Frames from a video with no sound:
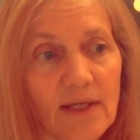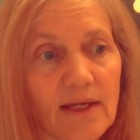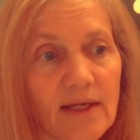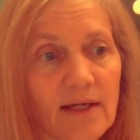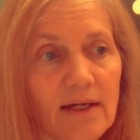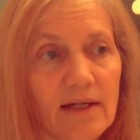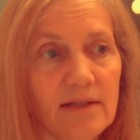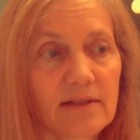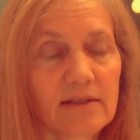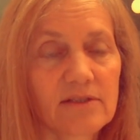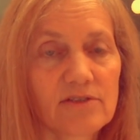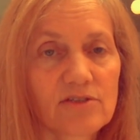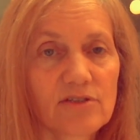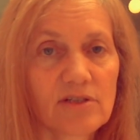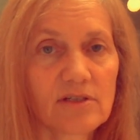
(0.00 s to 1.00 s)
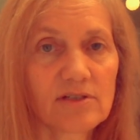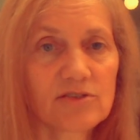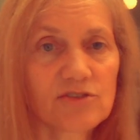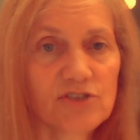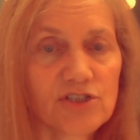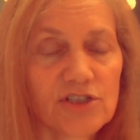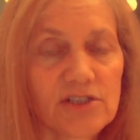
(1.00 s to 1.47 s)
And
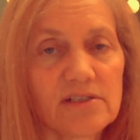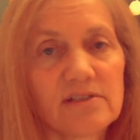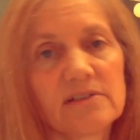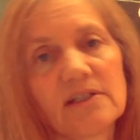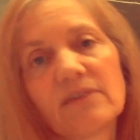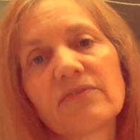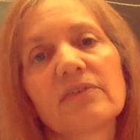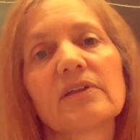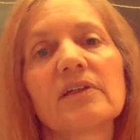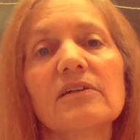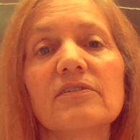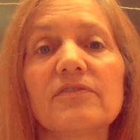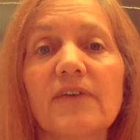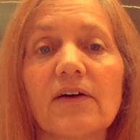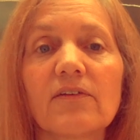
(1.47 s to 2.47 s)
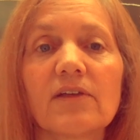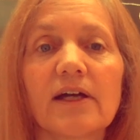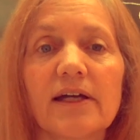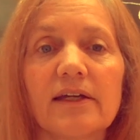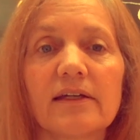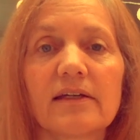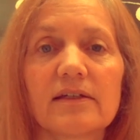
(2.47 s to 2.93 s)
she definitely felt
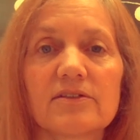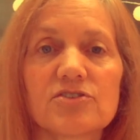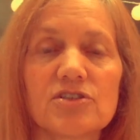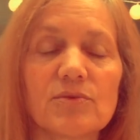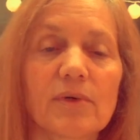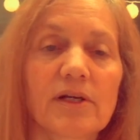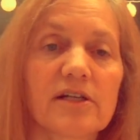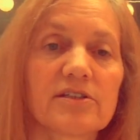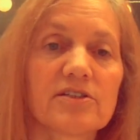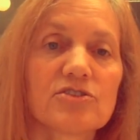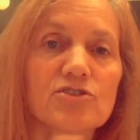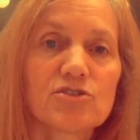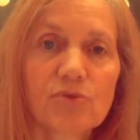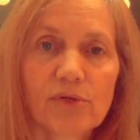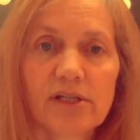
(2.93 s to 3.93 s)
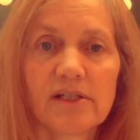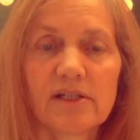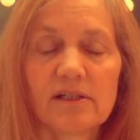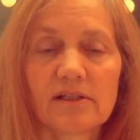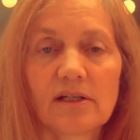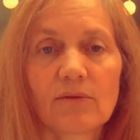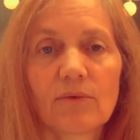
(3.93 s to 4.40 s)
like she wanted to join
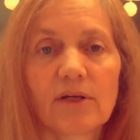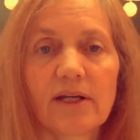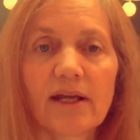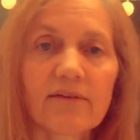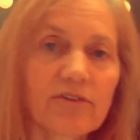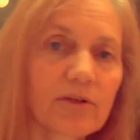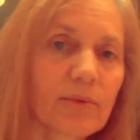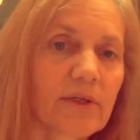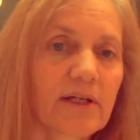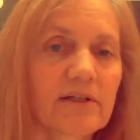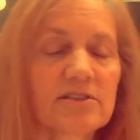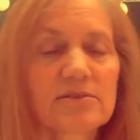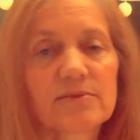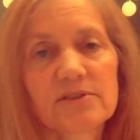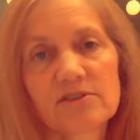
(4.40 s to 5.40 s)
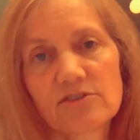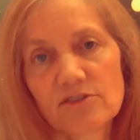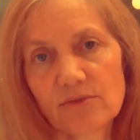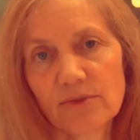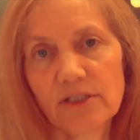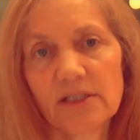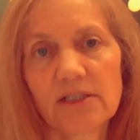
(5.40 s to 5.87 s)
in on what everyone else was
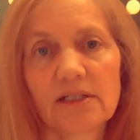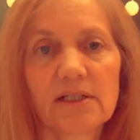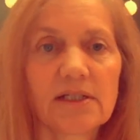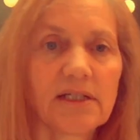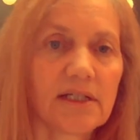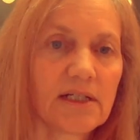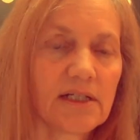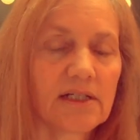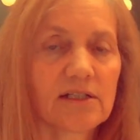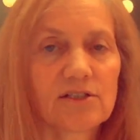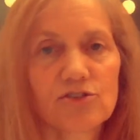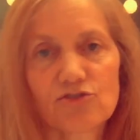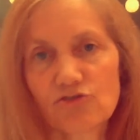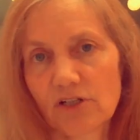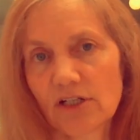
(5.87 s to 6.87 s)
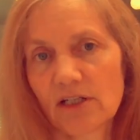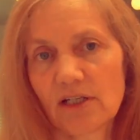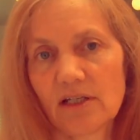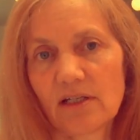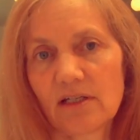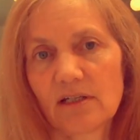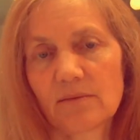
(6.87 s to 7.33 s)
doing and eating and
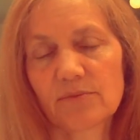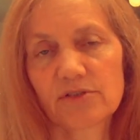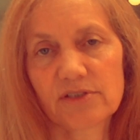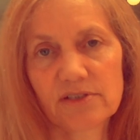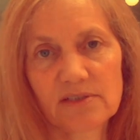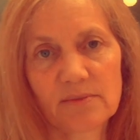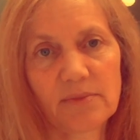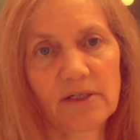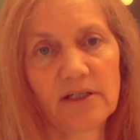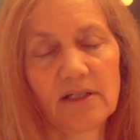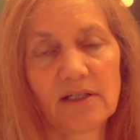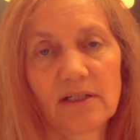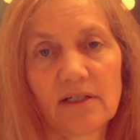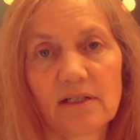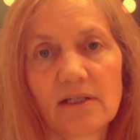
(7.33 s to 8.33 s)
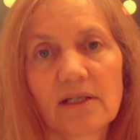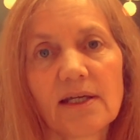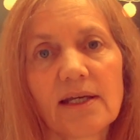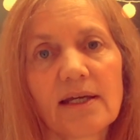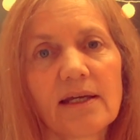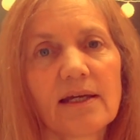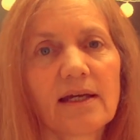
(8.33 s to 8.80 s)
drinking and participating in.
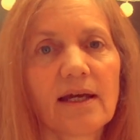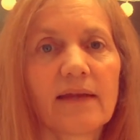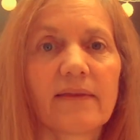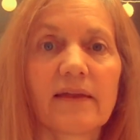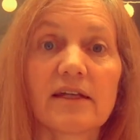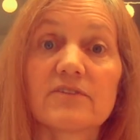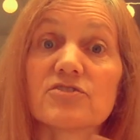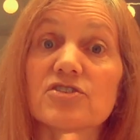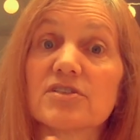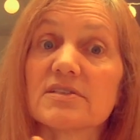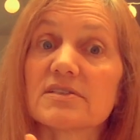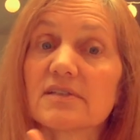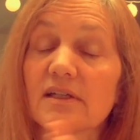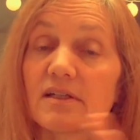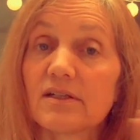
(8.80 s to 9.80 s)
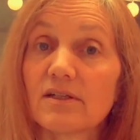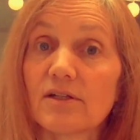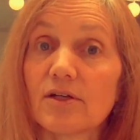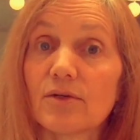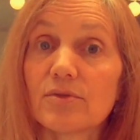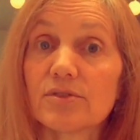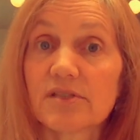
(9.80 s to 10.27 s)
And that if she said
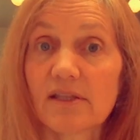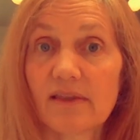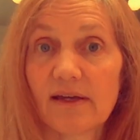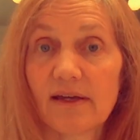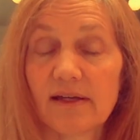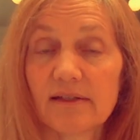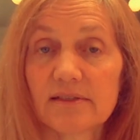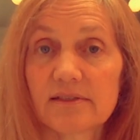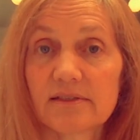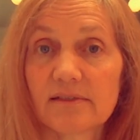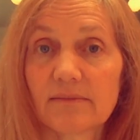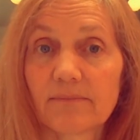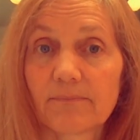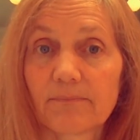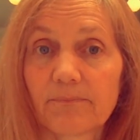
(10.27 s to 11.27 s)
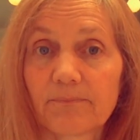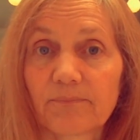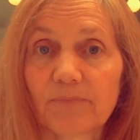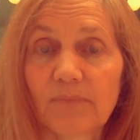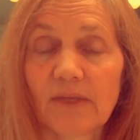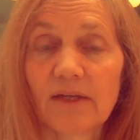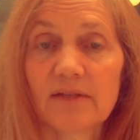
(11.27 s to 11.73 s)
no to that
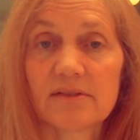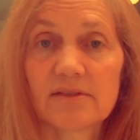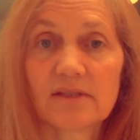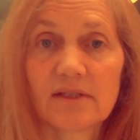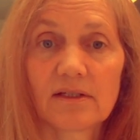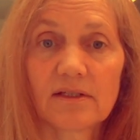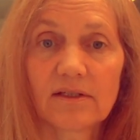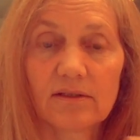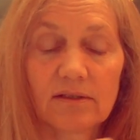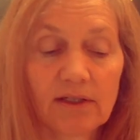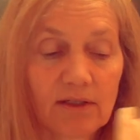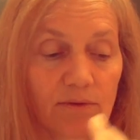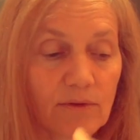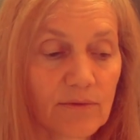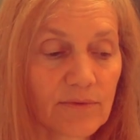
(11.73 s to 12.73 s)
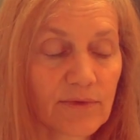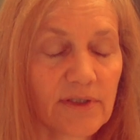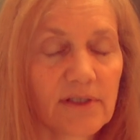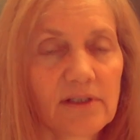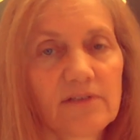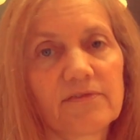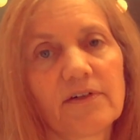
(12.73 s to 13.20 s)
and did like what
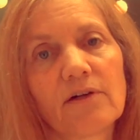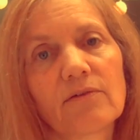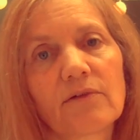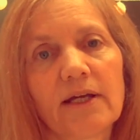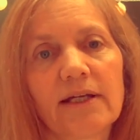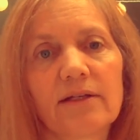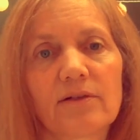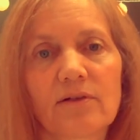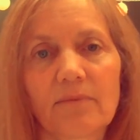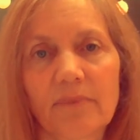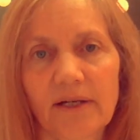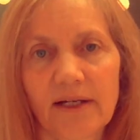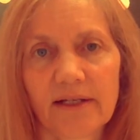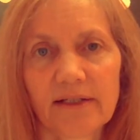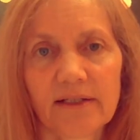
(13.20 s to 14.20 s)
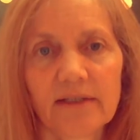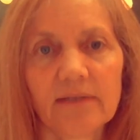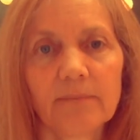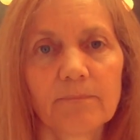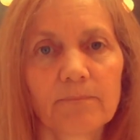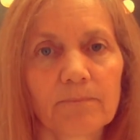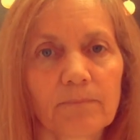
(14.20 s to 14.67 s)
really felt right in her
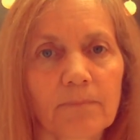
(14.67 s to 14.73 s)
body